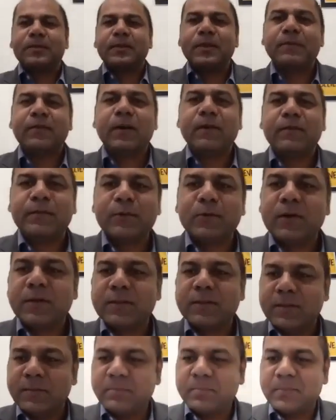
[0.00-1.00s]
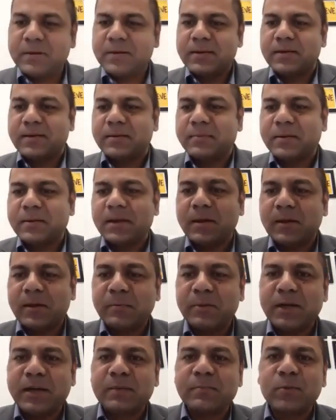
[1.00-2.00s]
give our viewers a
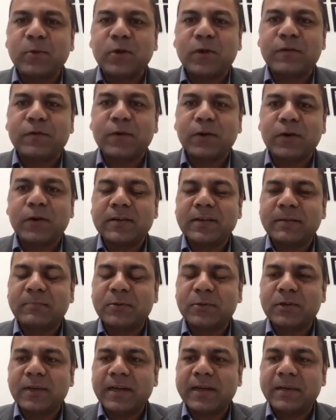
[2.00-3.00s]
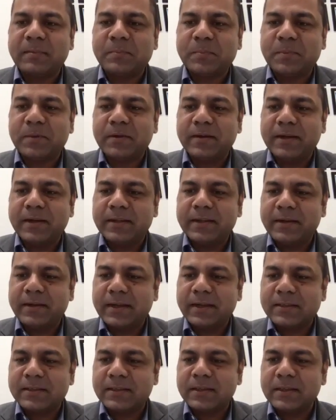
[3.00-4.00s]
minute more for them to type anything
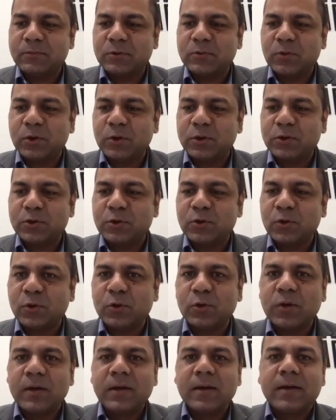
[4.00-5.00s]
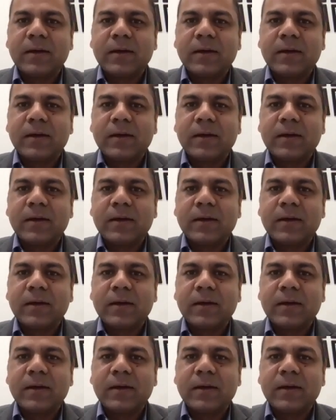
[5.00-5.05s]
else they would want to know.